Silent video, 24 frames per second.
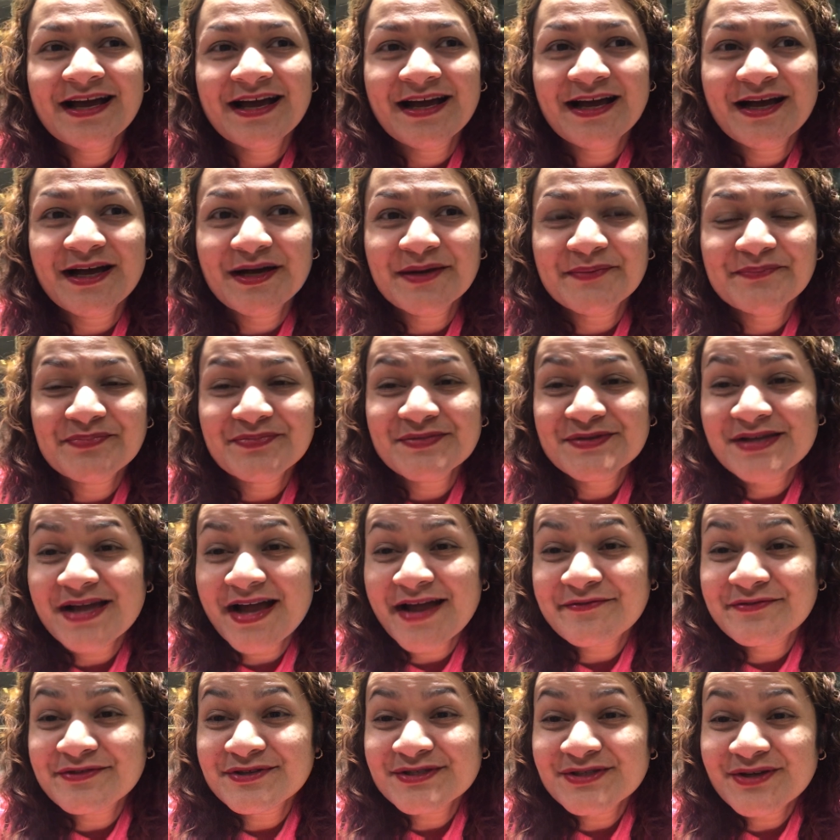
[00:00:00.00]
Um,
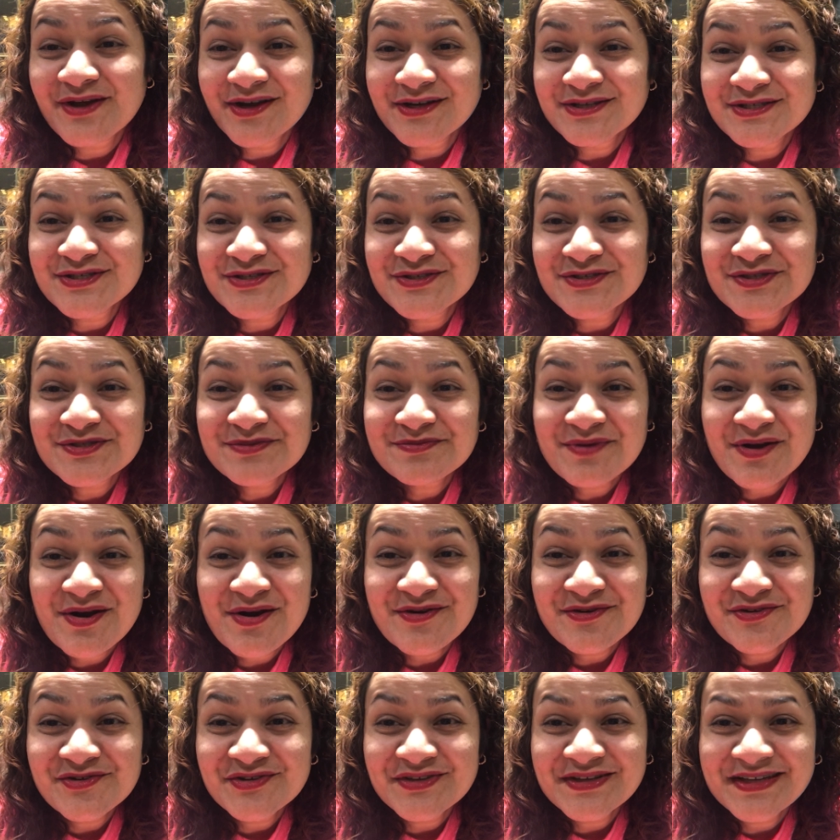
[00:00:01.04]
I will talk to you
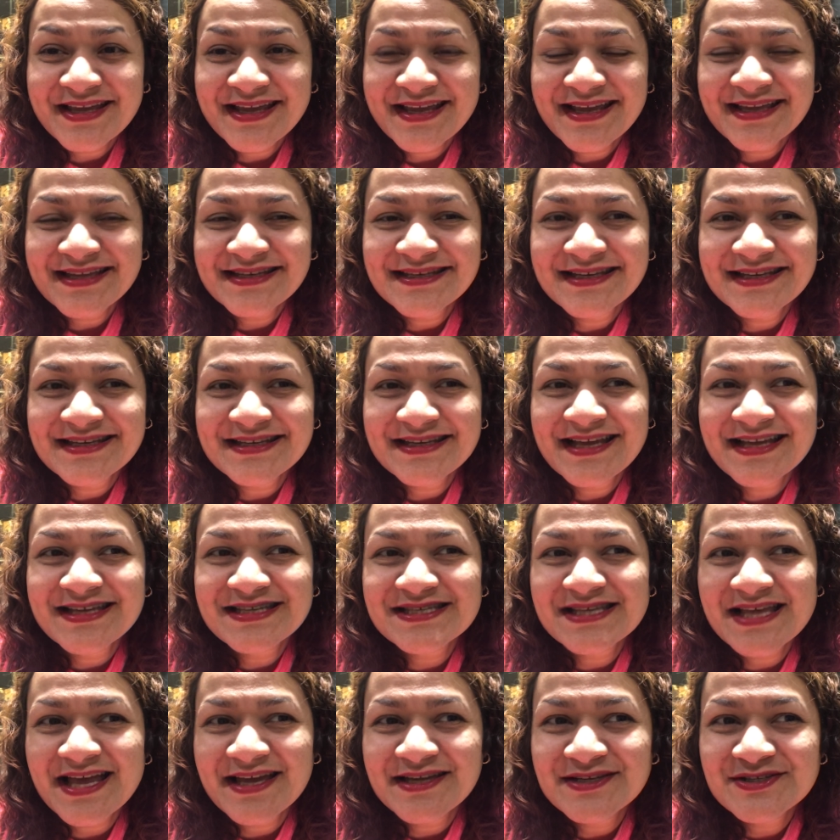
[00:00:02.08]
tomorrow again and
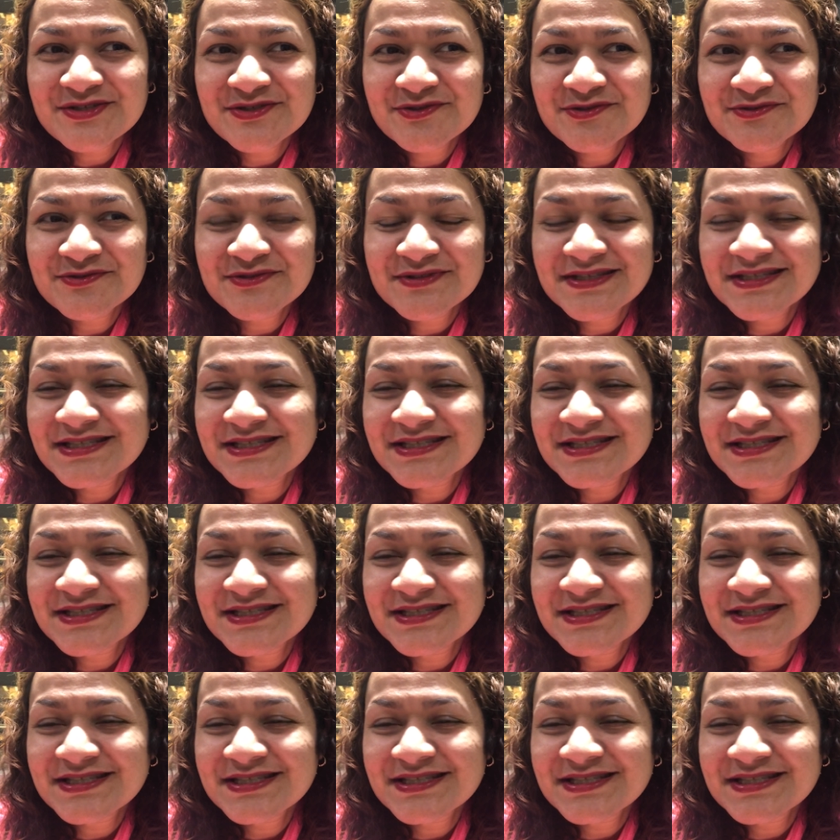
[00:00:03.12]
as I do